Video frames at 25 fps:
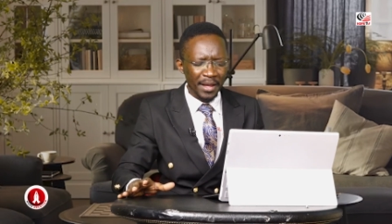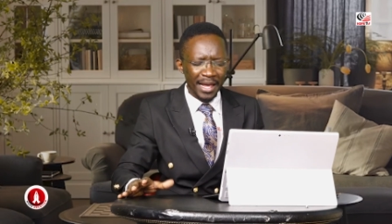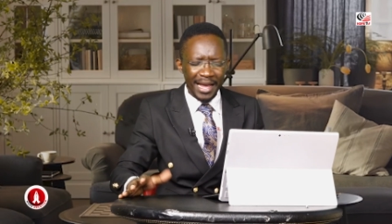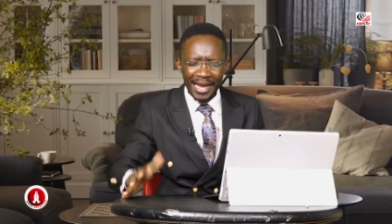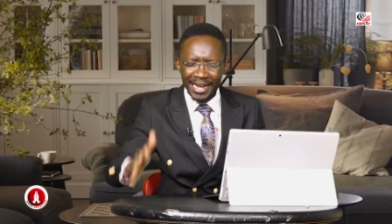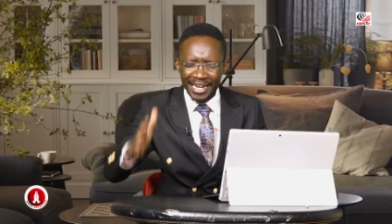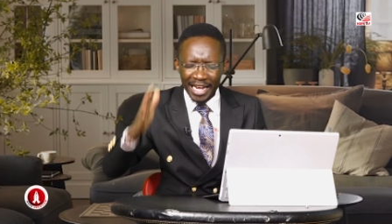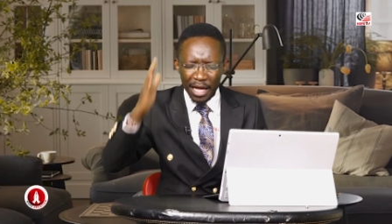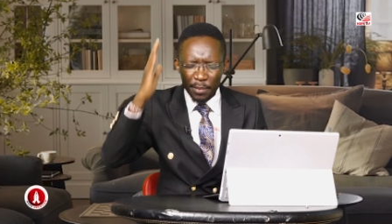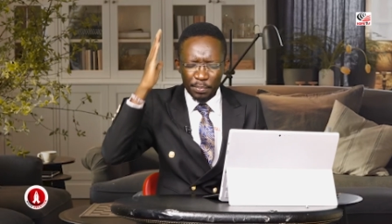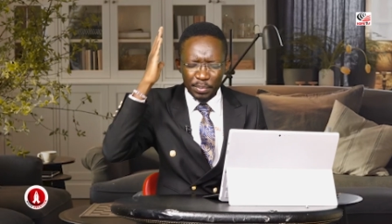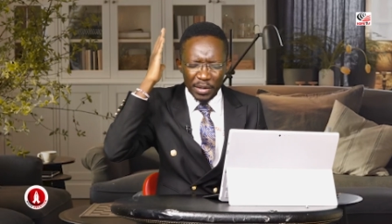
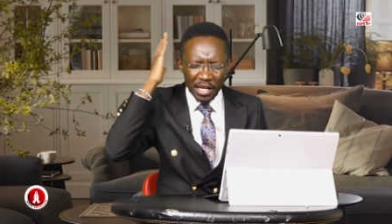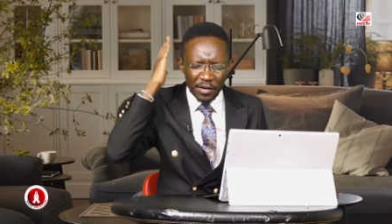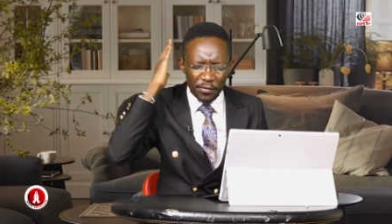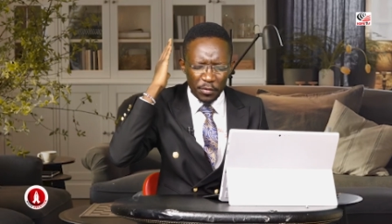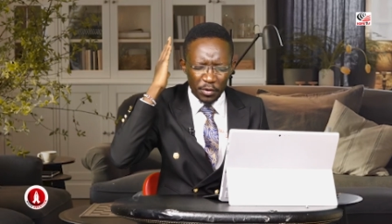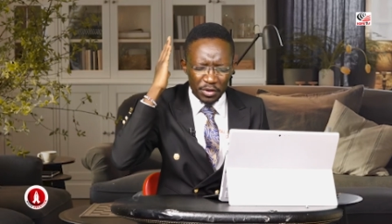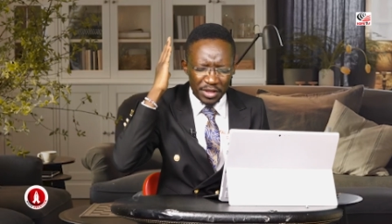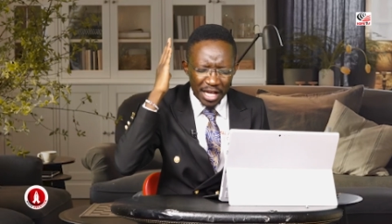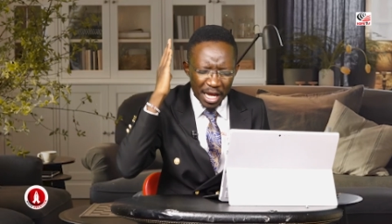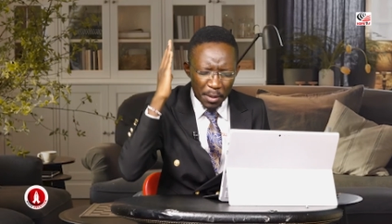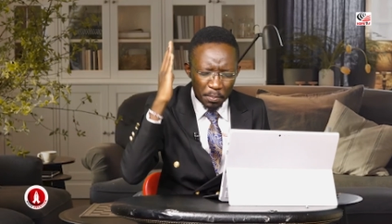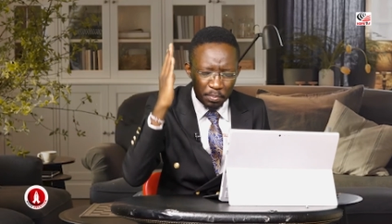And I pray
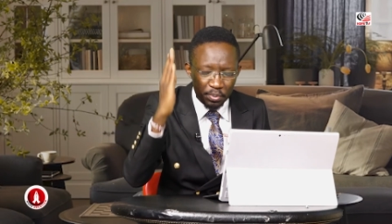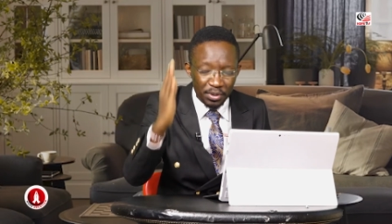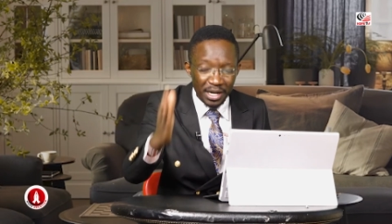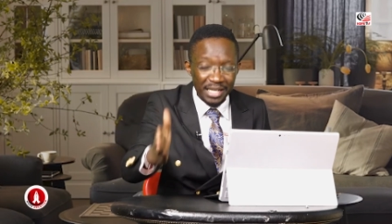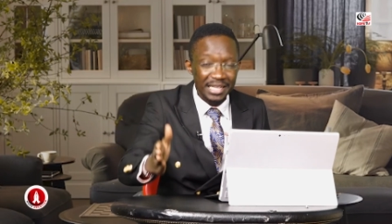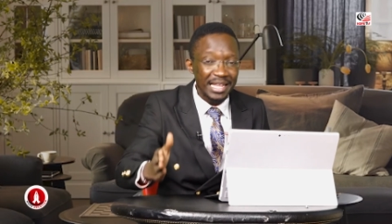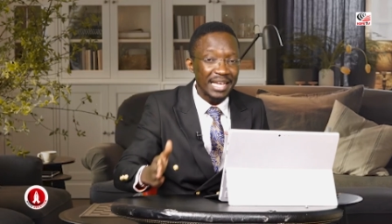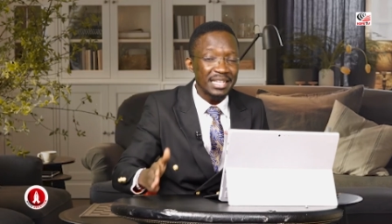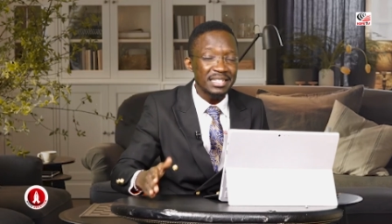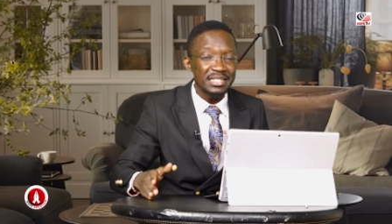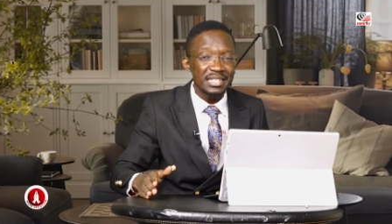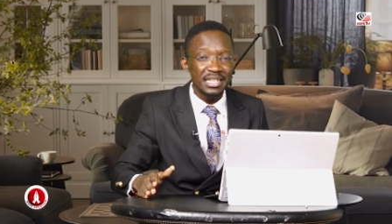for that
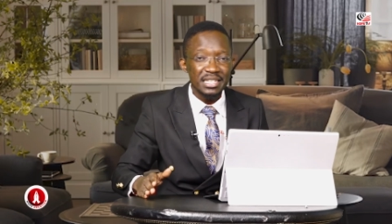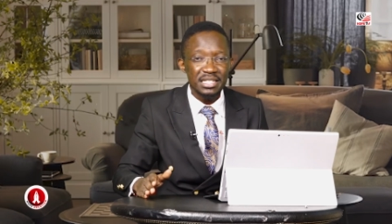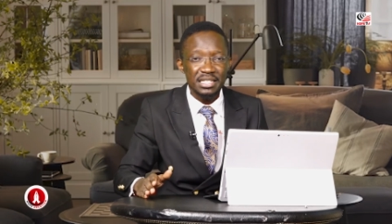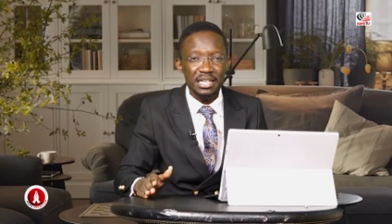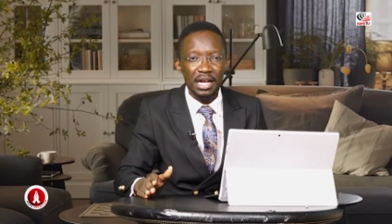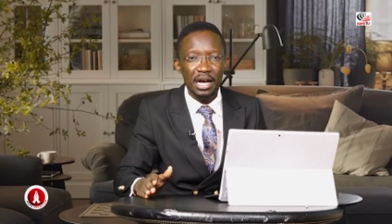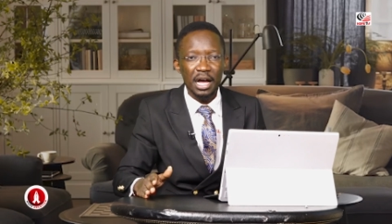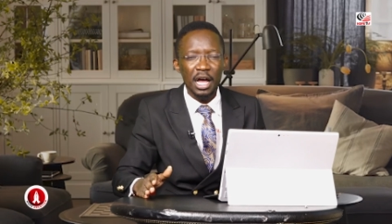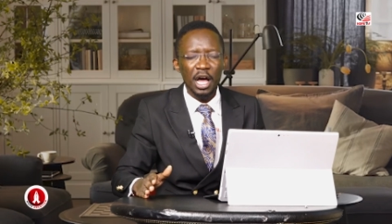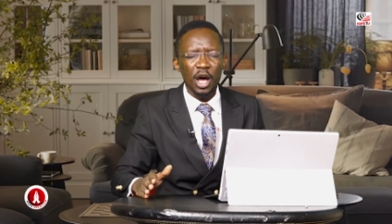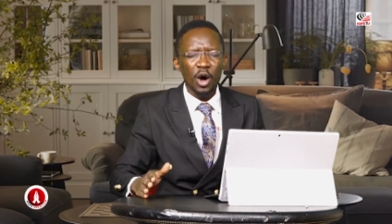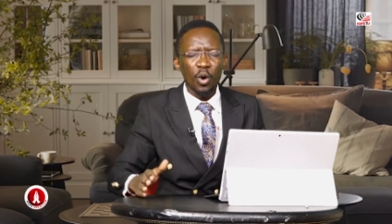brother and
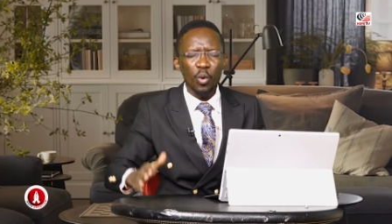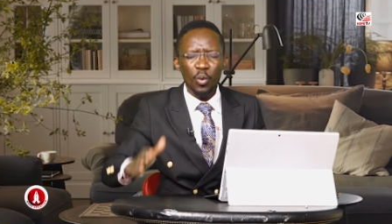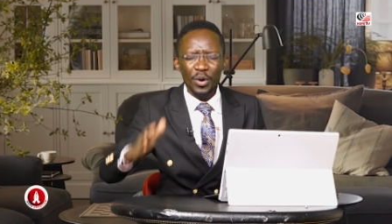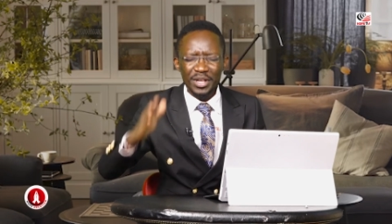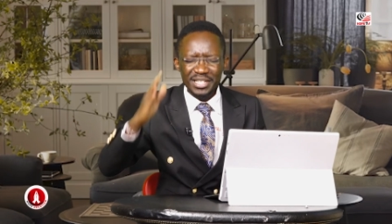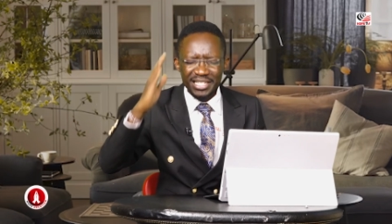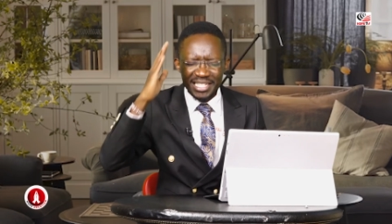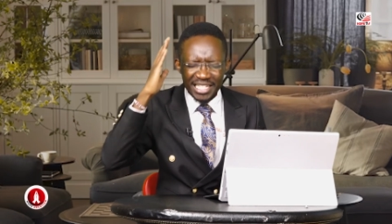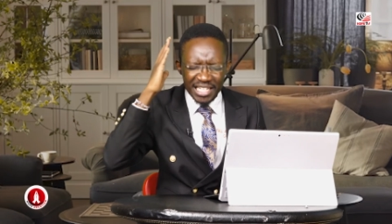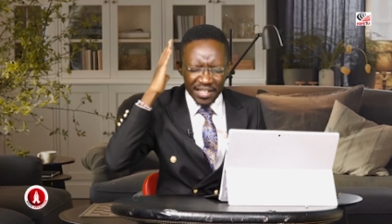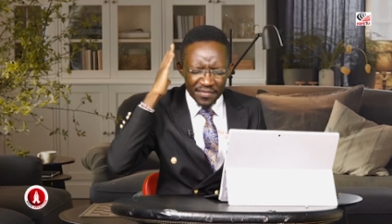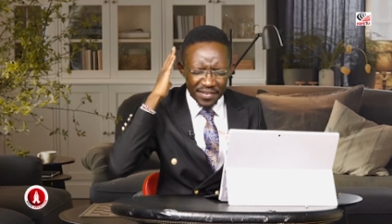sister who
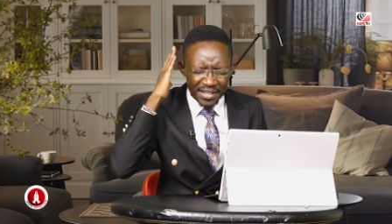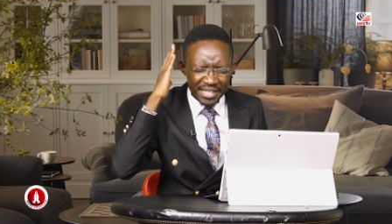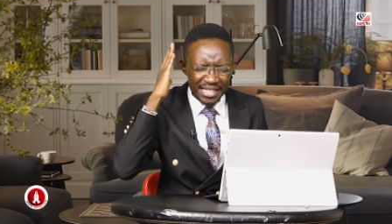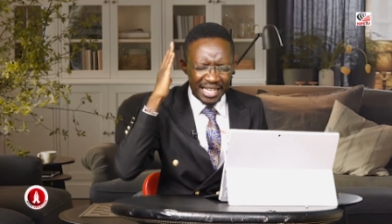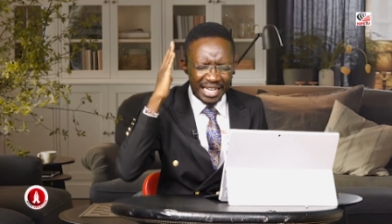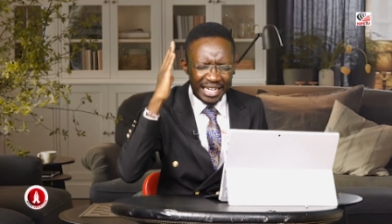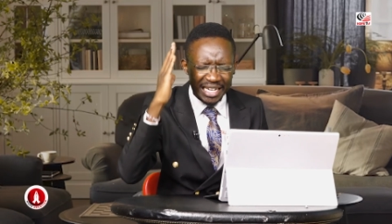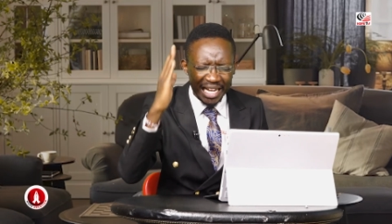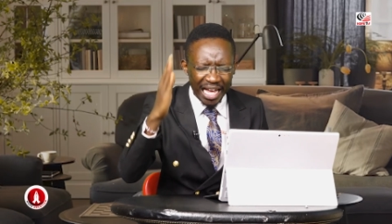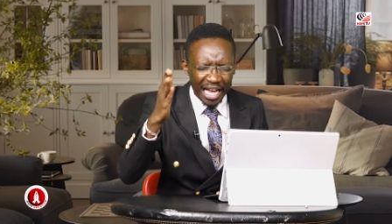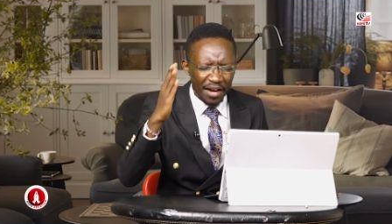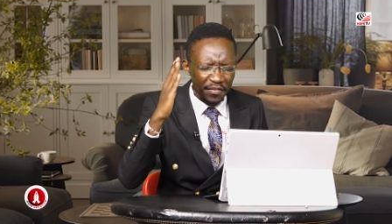is giving
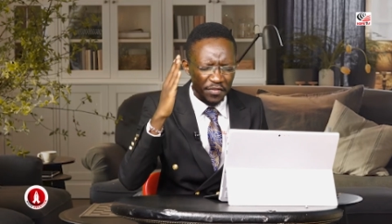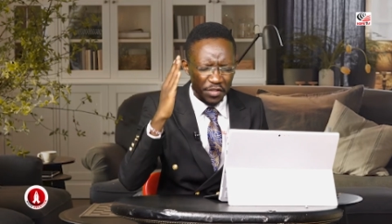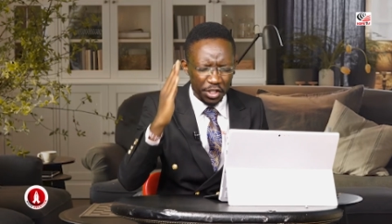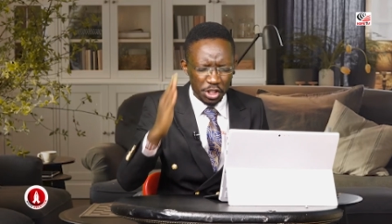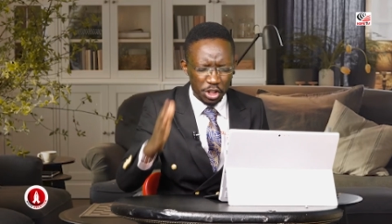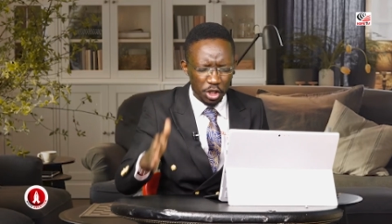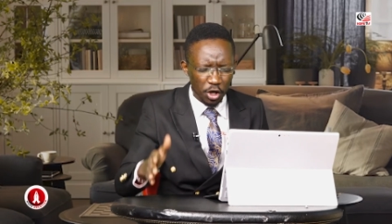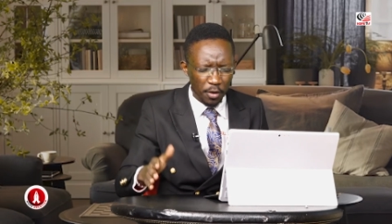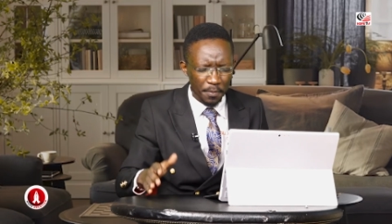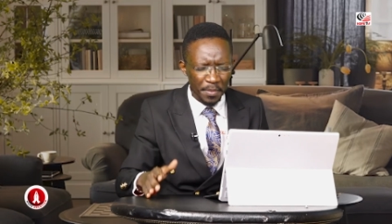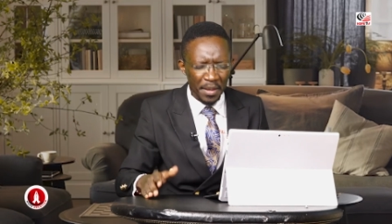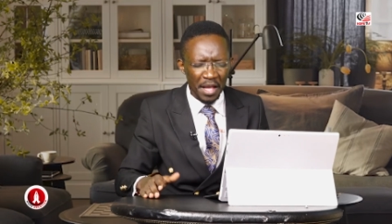their life to
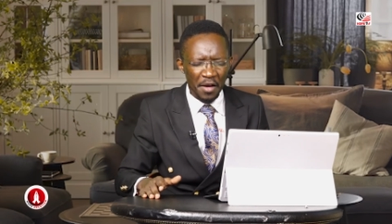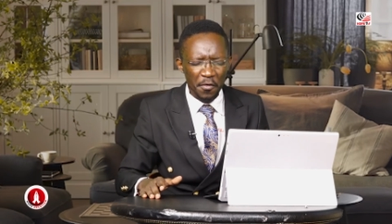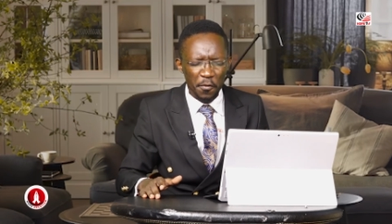you.